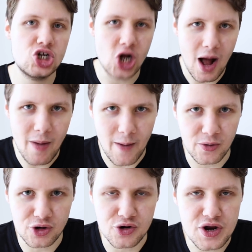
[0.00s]
job
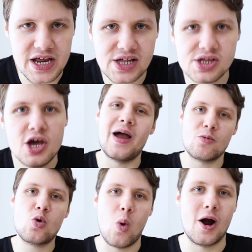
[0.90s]
opportunities that
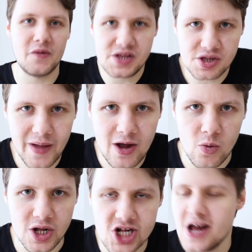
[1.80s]
require this
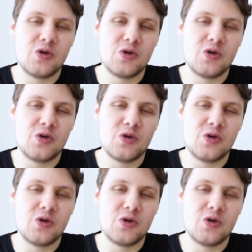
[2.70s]
language.